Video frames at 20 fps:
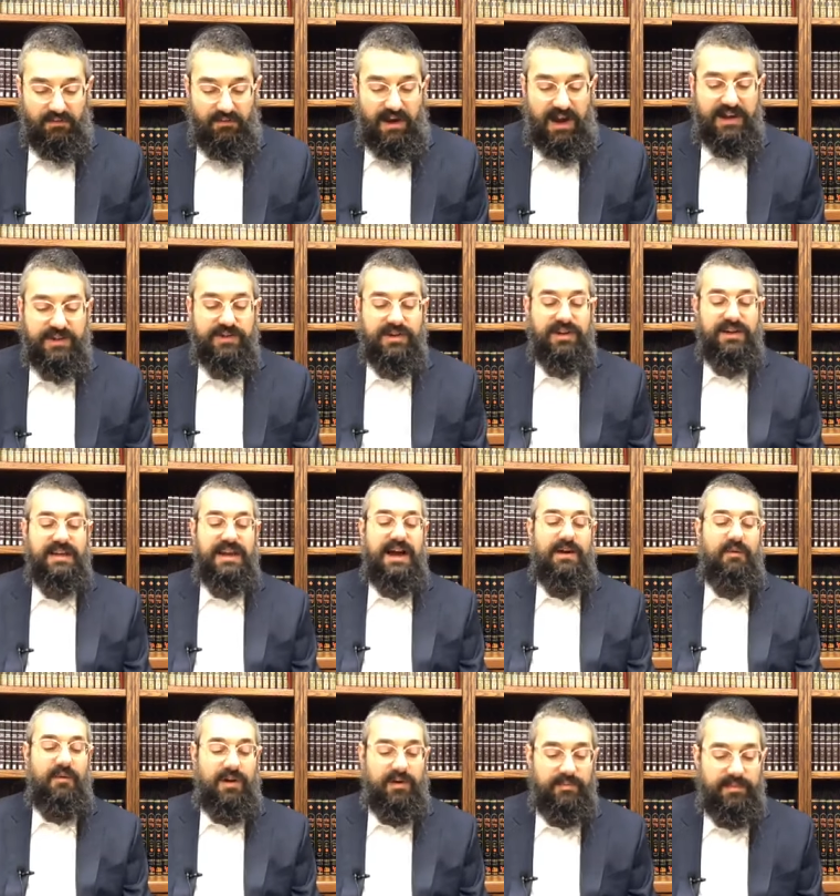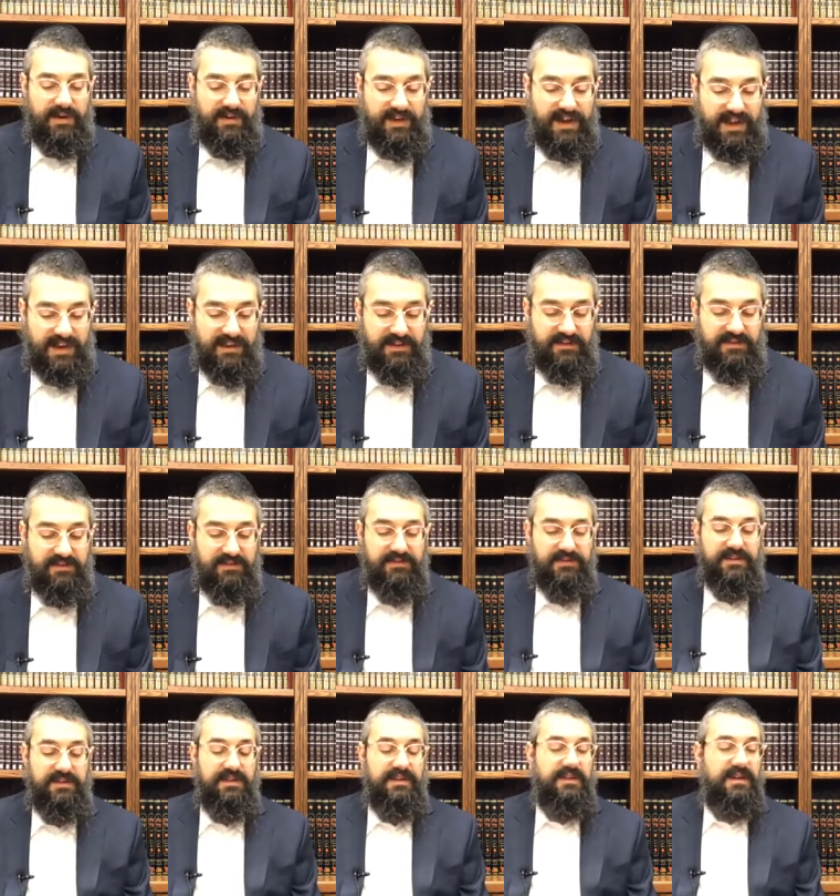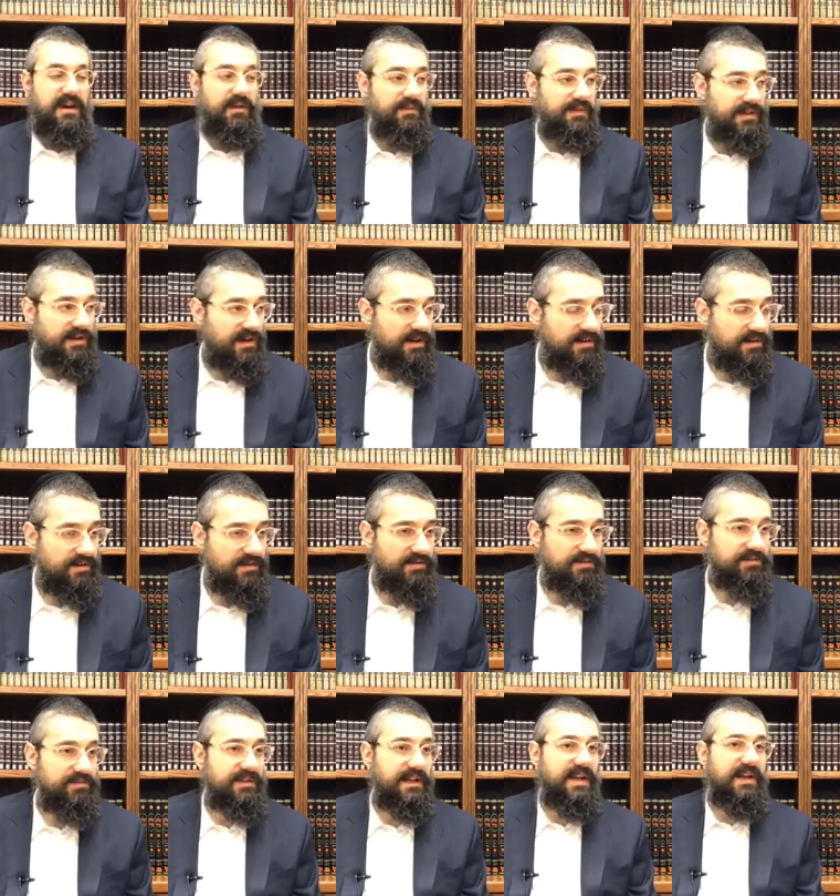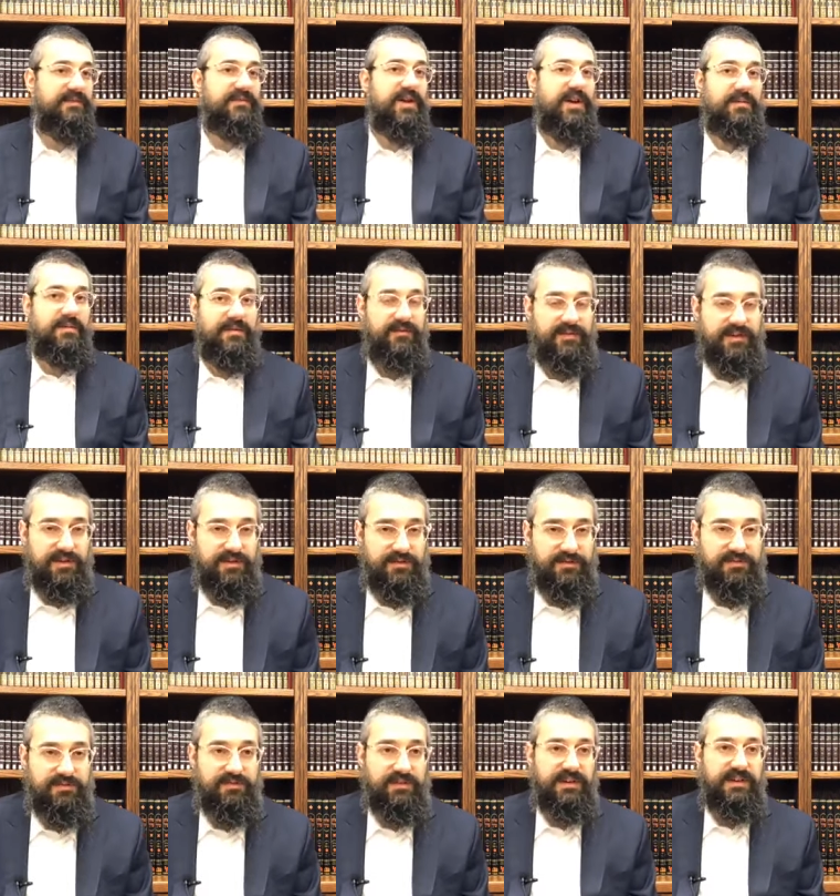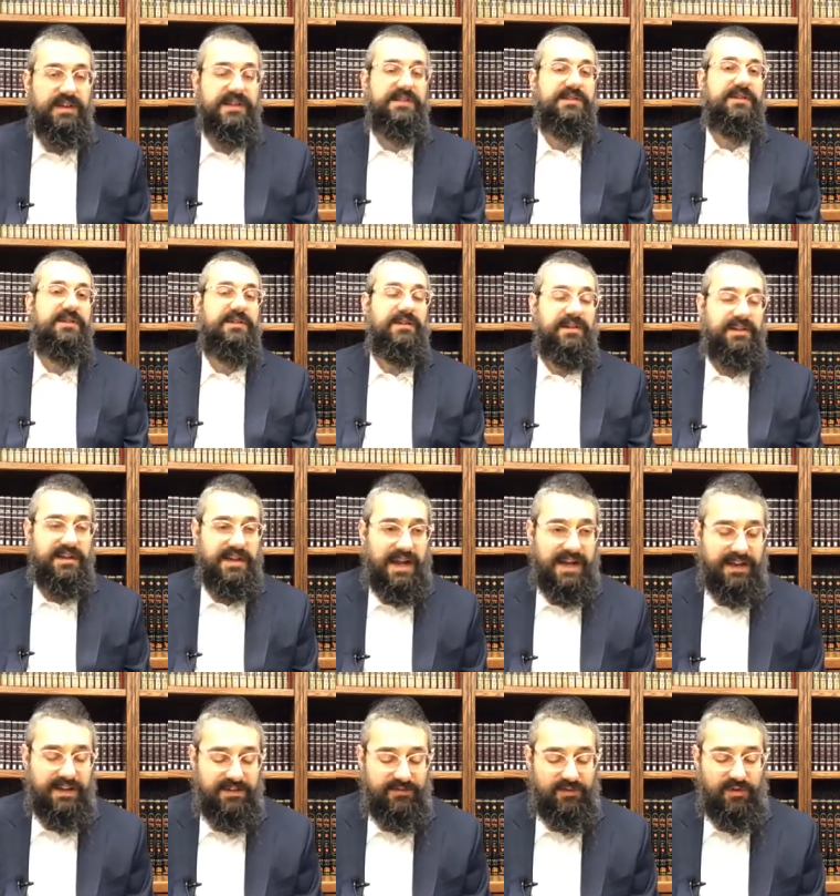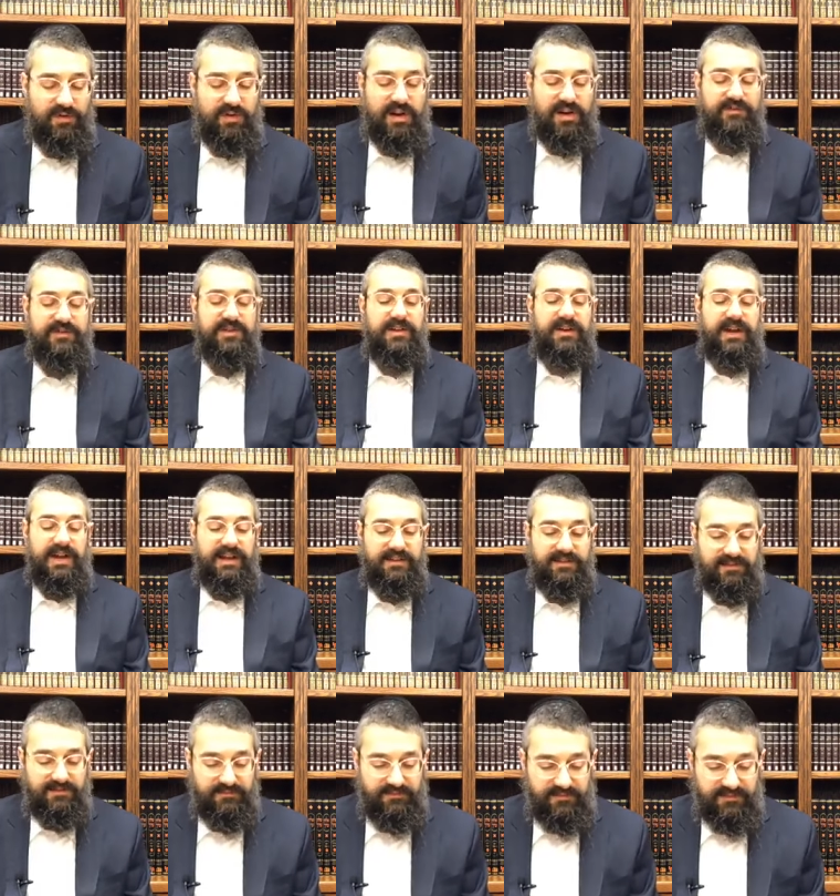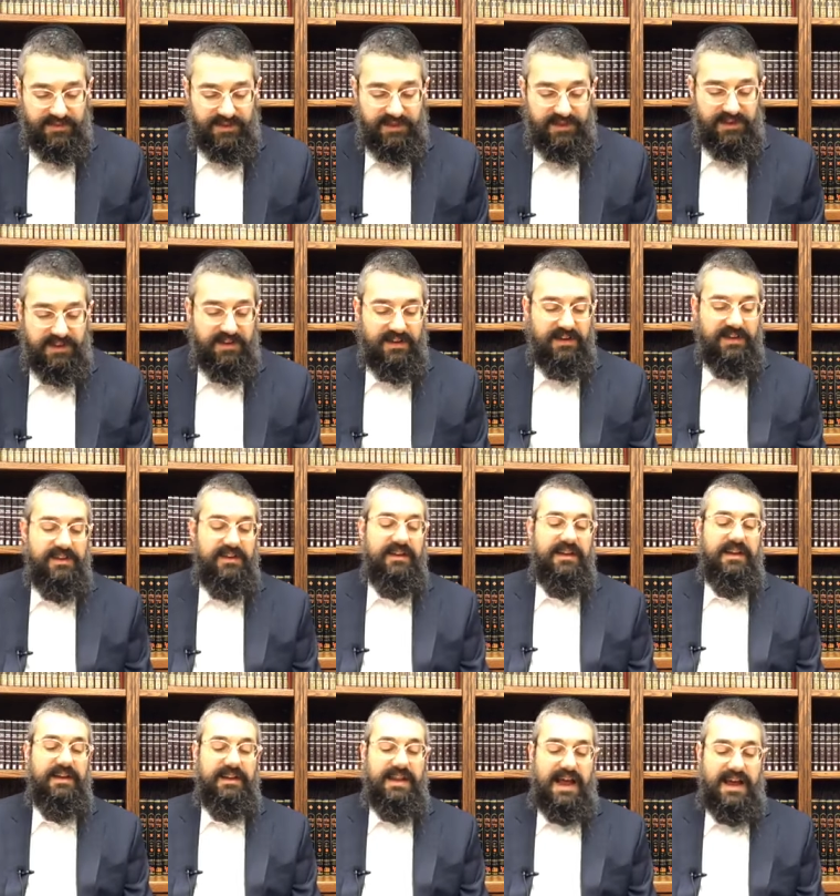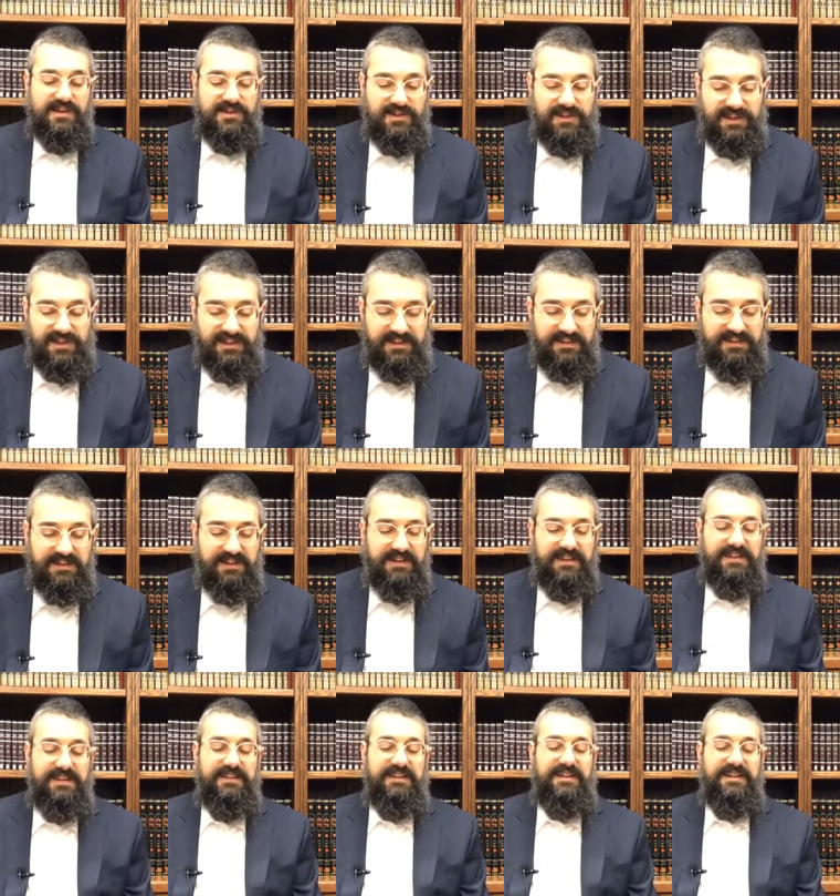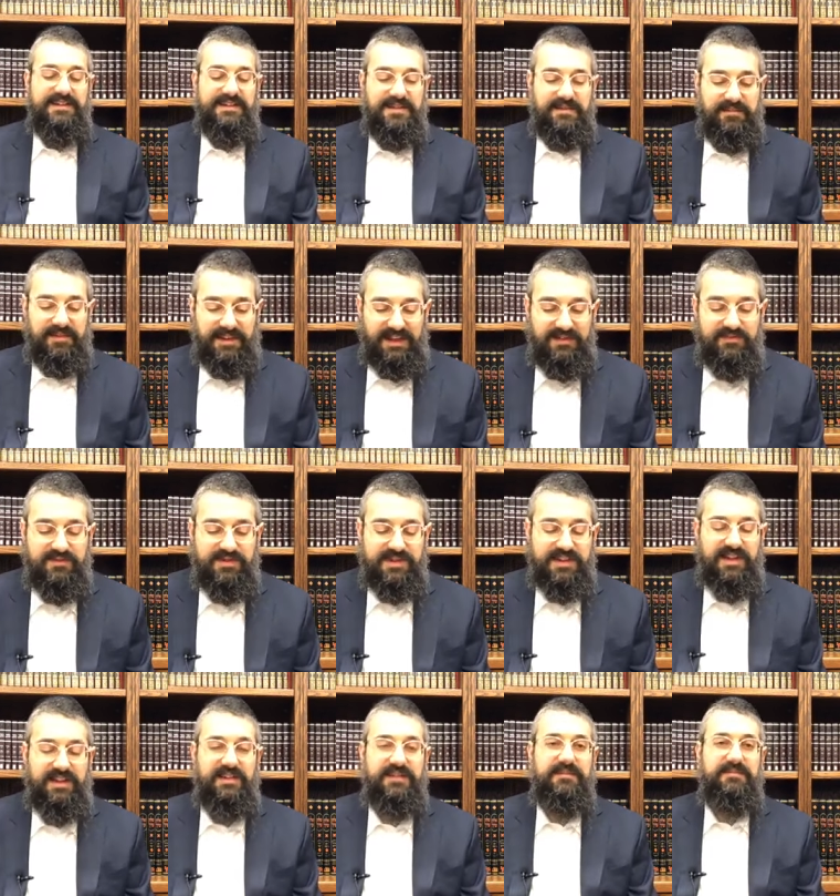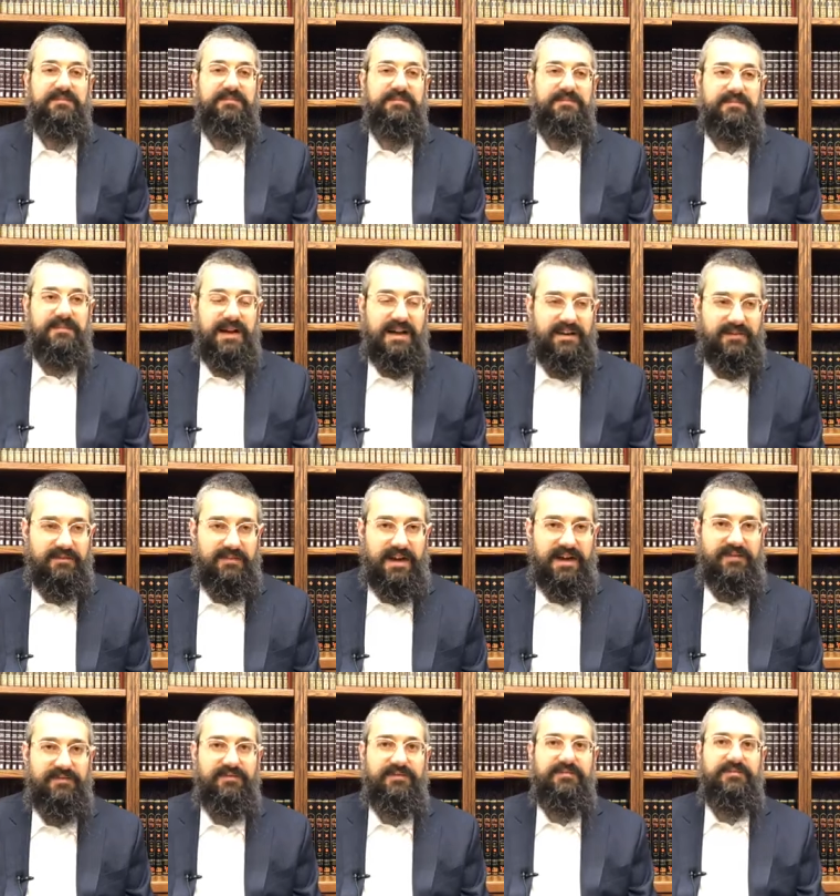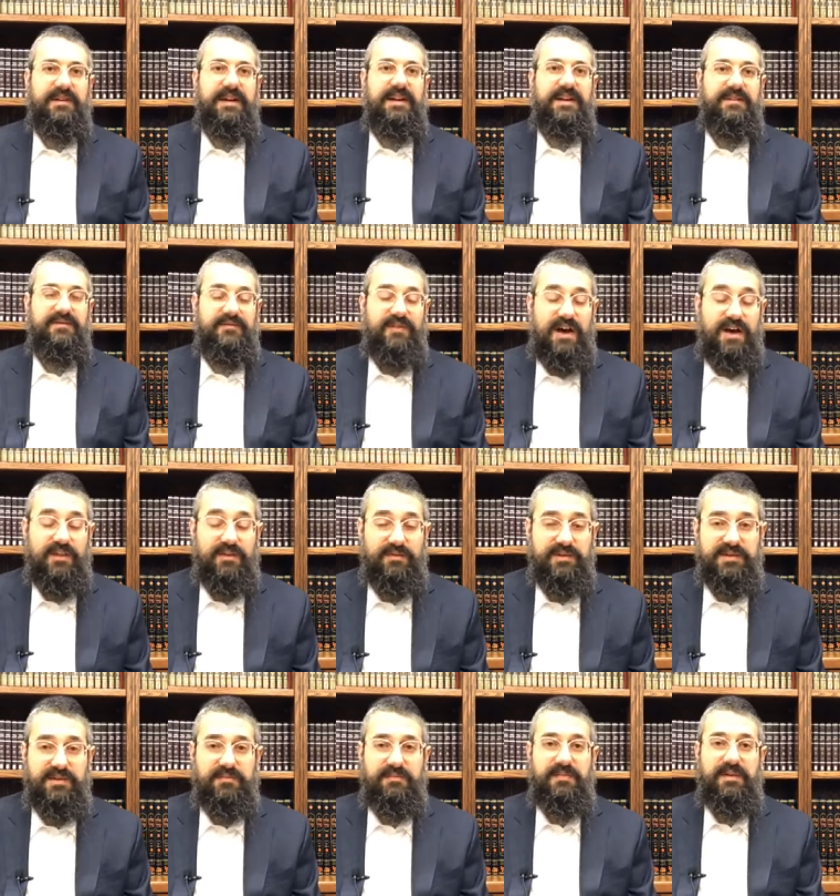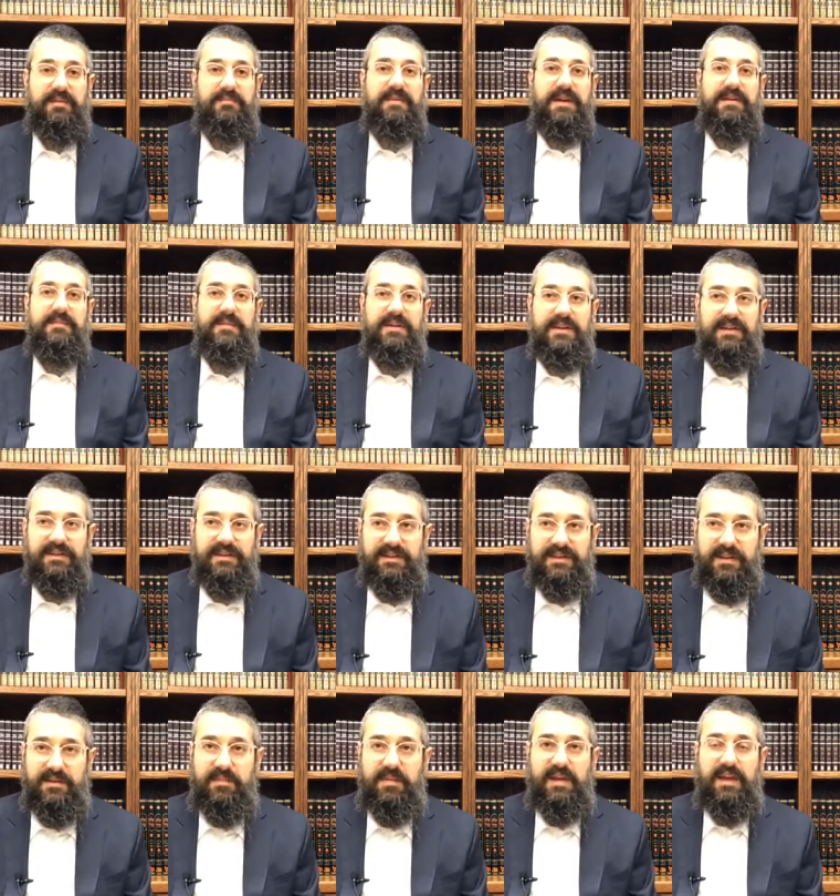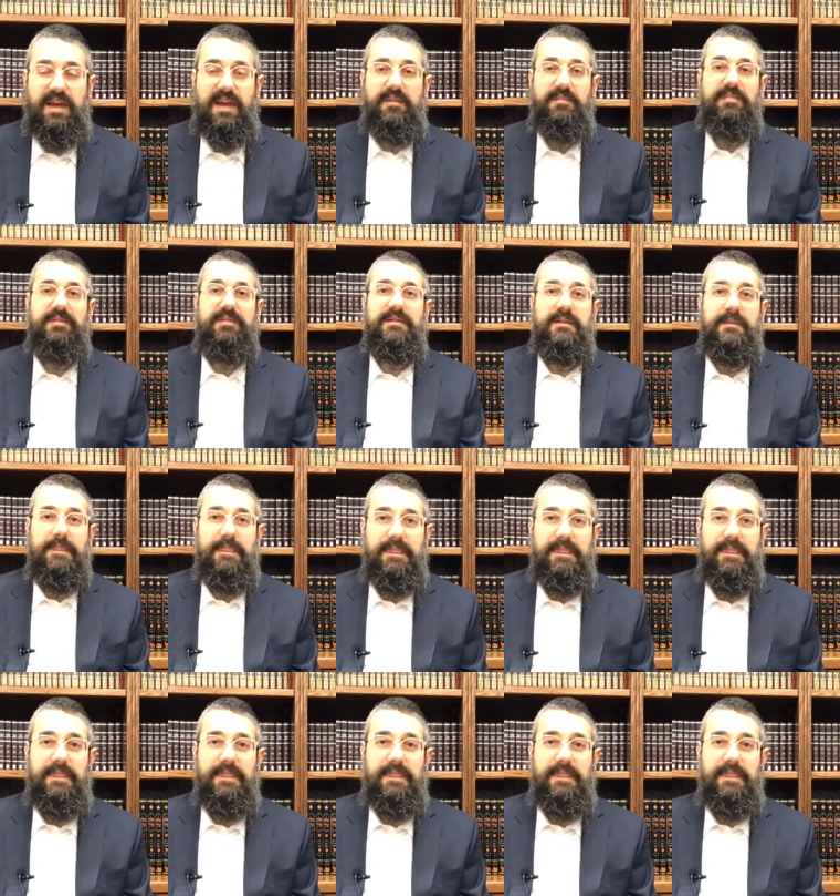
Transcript: Why should he not walk bareheaded? And we know that Avram Avinu and Yitzchak and Yaakov all covered their head. And actually, there's something interesting. My, my, my father was a, a baby in a DP camp.